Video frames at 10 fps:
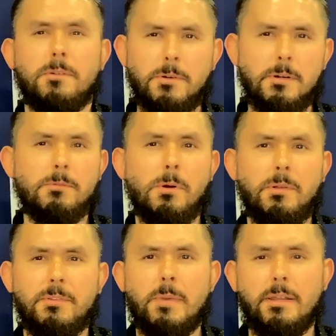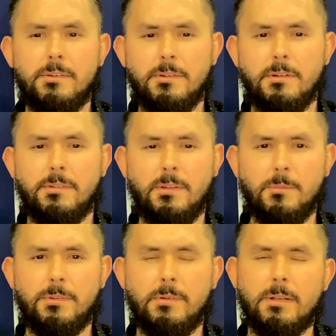current role as a manager in
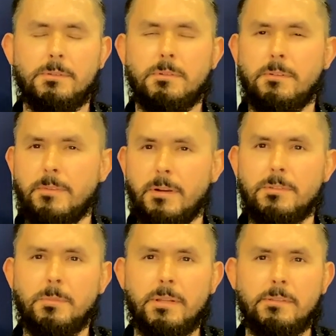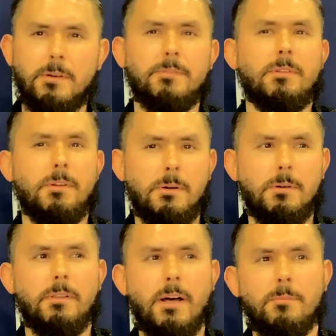CMC Regulatory Affairs, but I'd love to know
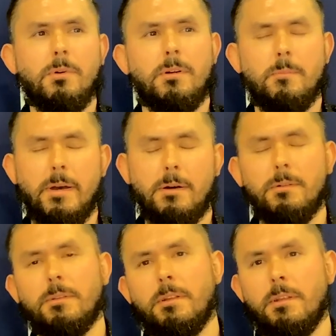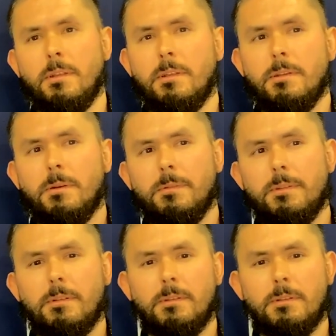a lot more about you know
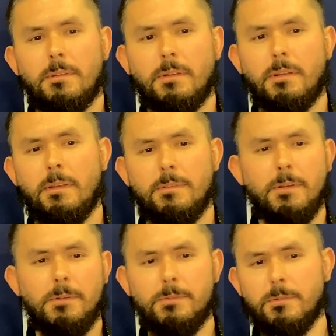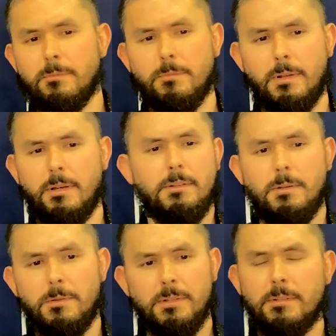the the you
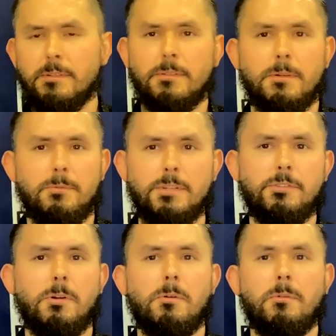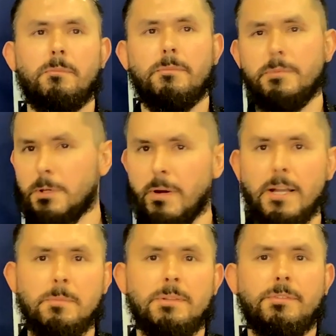know the, the regional
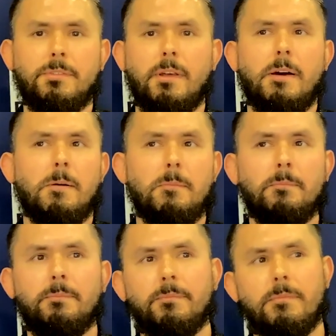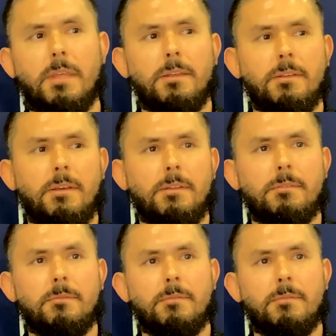requirements um, and, and,